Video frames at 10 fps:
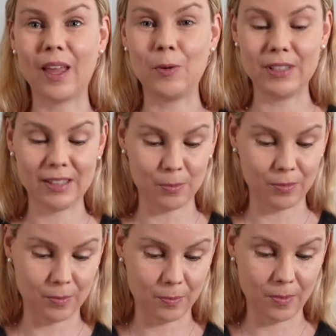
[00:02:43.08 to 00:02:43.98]
with
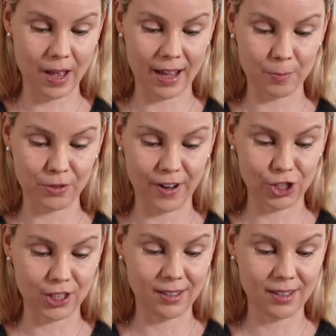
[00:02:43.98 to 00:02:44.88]
some
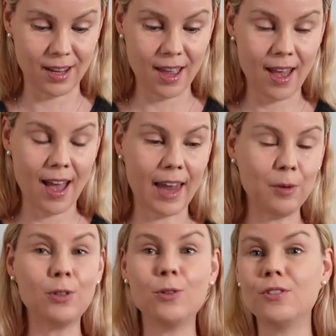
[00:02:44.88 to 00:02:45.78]
professions. And
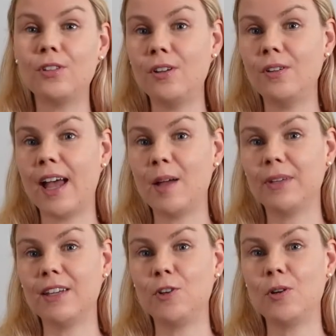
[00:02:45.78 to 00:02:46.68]
it will also
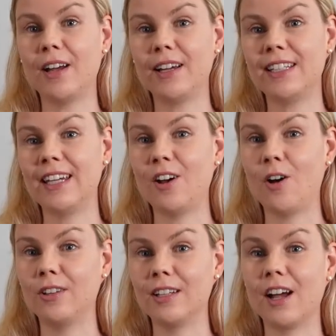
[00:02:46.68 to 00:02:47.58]
give you an idea
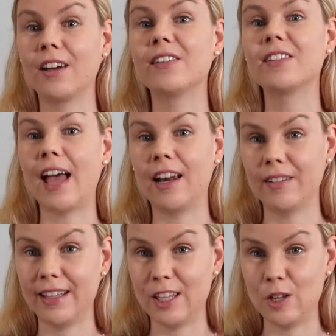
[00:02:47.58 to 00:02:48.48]
on the kind of
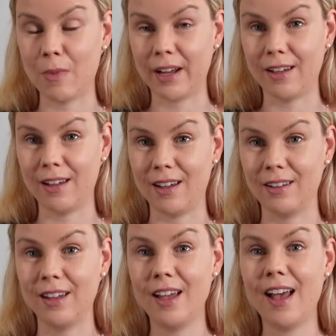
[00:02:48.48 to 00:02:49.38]
salary that you might
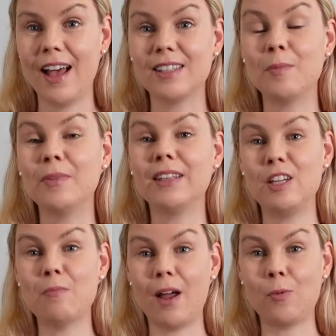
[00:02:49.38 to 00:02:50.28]
earn, something that
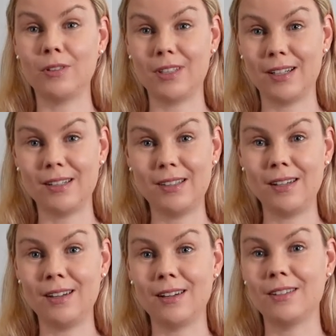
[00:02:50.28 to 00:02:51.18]
you might want to
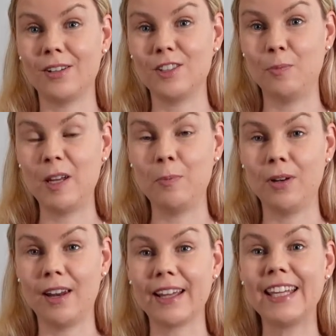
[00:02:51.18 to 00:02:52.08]
consider, because lots of
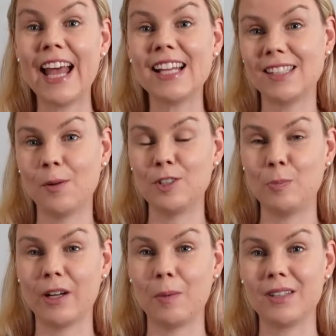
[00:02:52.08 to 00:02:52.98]
people are like, yes, I want
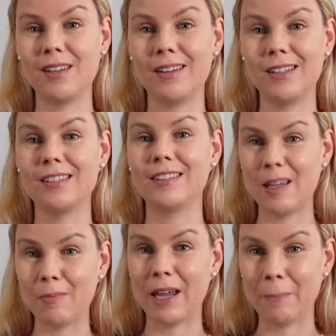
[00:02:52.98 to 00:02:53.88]
to become a scientist,
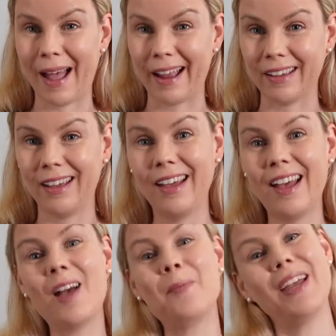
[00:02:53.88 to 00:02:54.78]
they make bank.
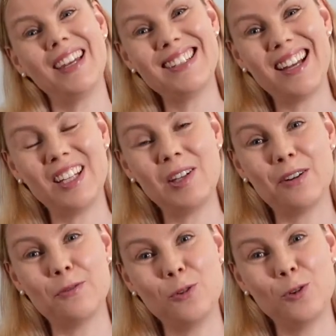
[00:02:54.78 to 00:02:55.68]
I'm here to tell you,
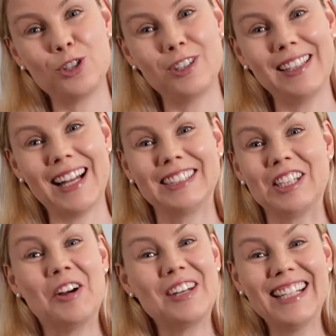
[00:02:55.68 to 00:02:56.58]
unfortunately,
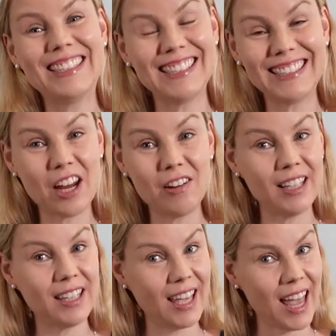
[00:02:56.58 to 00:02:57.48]
that's not
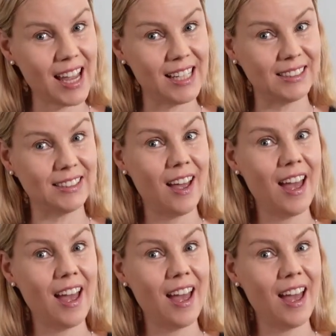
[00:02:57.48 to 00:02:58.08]
necessarily the case.